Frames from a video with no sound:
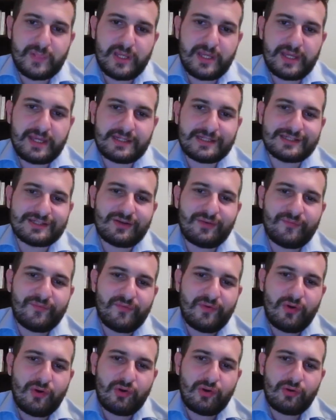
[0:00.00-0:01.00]
And
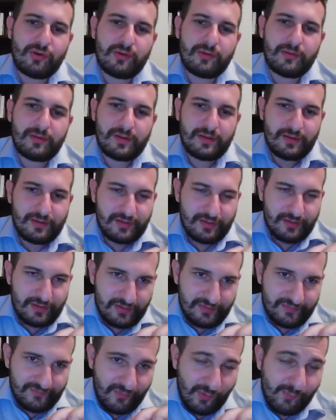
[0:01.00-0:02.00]
for
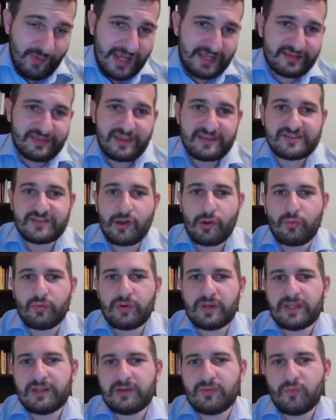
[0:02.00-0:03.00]
black, there's
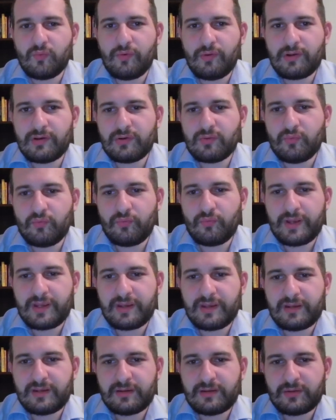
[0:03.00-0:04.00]
only one
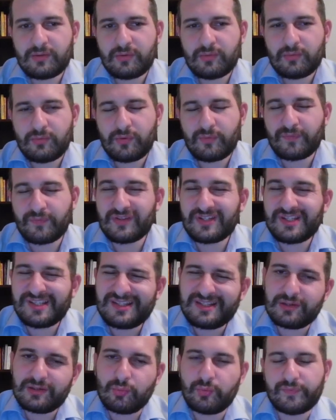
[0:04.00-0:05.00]
way of
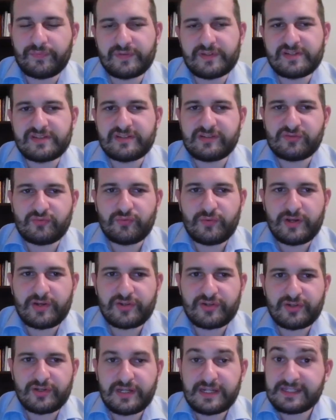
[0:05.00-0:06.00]
dealing with this
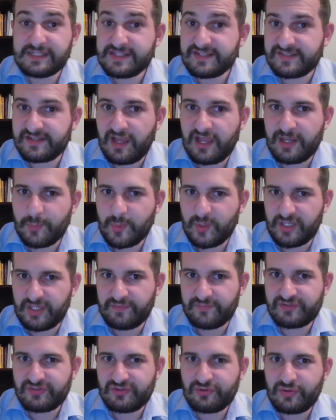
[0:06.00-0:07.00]
situation, at least I
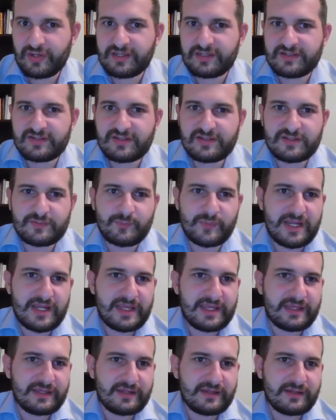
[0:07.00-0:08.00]
believe so, and this is
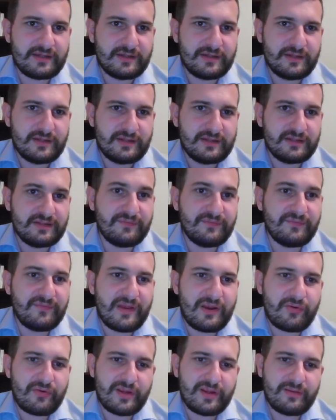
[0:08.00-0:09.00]
playing the
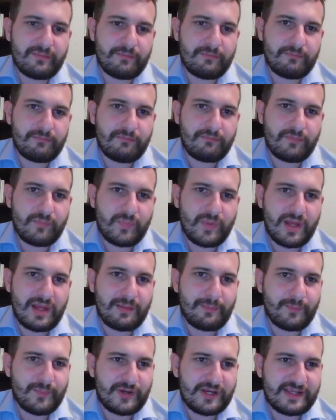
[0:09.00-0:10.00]
very
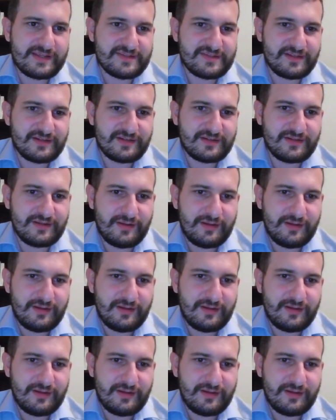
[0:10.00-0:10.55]
unpleasant